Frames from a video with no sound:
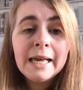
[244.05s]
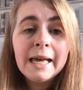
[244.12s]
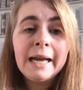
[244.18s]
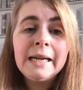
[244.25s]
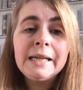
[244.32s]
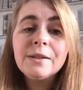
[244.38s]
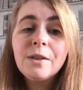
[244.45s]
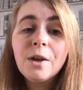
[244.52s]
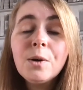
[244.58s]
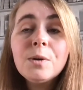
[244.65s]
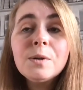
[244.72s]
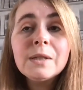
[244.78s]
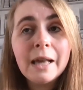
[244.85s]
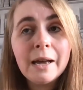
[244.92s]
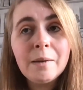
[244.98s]
and it's
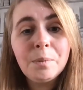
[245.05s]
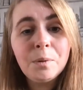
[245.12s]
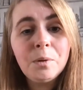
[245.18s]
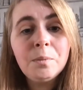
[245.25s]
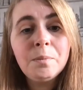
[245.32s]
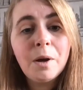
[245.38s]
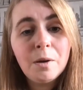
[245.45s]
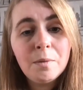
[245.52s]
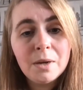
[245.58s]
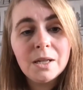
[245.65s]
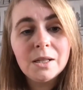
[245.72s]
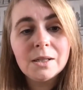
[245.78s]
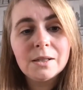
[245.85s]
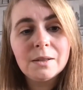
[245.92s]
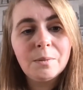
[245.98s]
those light bulb
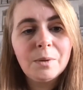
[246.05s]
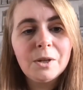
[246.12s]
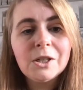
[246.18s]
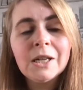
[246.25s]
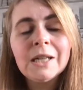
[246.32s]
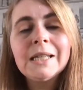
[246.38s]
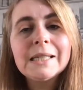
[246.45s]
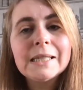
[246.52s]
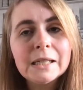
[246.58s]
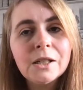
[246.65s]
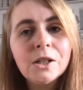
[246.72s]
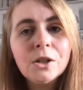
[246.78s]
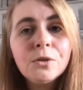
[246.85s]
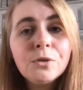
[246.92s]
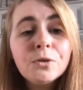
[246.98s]
moments which can
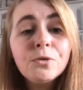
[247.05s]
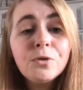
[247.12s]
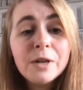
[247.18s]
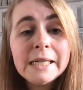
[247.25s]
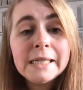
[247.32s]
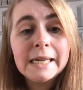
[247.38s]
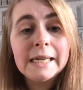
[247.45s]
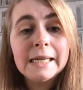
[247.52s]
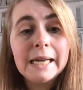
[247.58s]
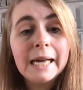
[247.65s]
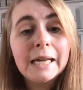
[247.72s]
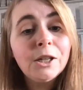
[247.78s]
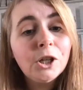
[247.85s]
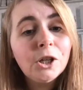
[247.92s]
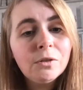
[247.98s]
instill a love of reading
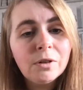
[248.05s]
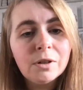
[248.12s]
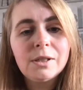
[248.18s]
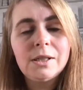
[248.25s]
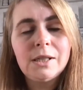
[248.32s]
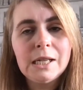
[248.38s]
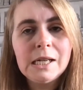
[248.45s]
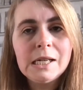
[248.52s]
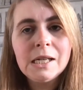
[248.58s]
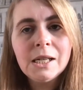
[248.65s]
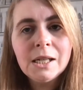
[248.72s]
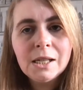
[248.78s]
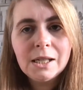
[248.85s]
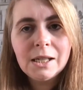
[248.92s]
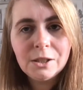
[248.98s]
and curiosity
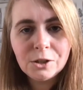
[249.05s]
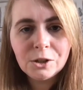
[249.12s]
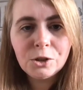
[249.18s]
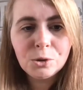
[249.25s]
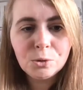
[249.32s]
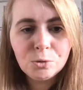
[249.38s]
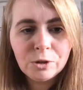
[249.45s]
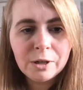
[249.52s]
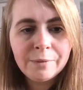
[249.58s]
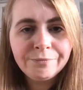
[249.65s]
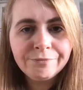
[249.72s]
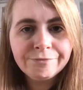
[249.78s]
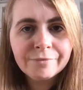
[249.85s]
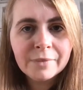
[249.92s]
into children.